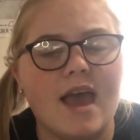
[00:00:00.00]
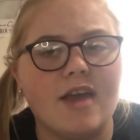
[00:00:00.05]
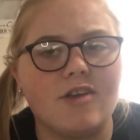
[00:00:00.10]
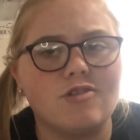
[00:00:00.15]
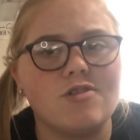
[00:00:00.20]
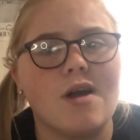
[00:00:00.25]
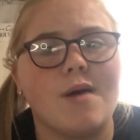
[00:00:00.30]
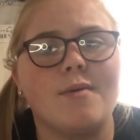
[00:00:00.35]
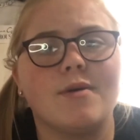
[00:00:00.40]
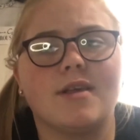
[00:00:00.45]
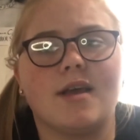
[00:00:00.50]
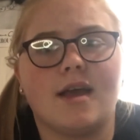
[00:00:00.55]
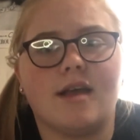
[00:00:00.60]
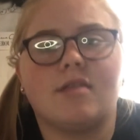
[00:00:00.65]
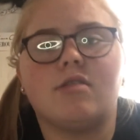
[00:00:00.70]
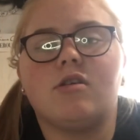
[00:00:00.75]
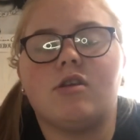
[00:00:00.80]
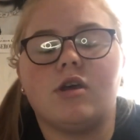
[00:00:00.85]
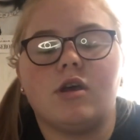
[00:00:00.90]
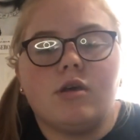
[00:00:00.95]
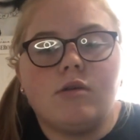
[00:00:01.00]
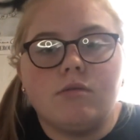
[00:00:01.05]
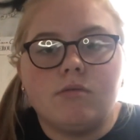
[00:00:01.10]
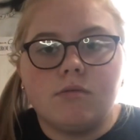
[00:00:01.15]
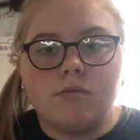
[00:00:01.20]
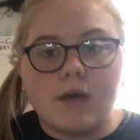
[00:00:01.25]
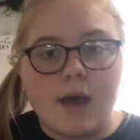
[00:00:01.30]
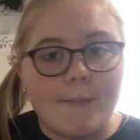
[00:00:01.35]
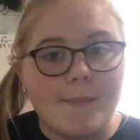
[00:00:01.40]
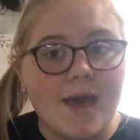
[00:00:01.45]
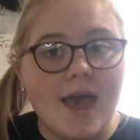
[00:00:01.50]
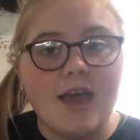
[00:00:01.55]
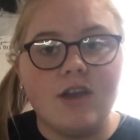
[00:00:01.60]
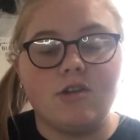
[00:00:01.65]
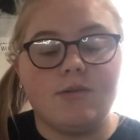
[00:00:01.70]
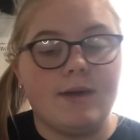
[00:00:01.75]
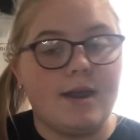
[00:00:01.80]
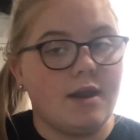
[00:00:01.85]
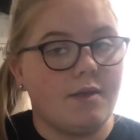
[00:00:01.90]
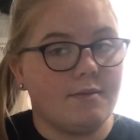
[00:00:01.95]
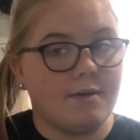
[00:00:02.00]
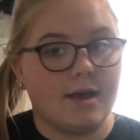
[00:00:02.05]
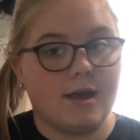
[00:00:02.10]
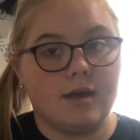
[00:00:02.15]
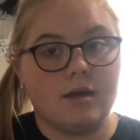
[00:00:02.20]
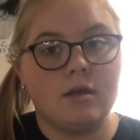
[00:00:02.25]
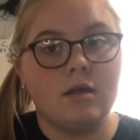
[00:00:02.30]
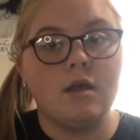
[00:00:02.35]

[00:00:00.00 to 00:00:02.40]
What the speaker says: extra hours I had to do. I better do anyway.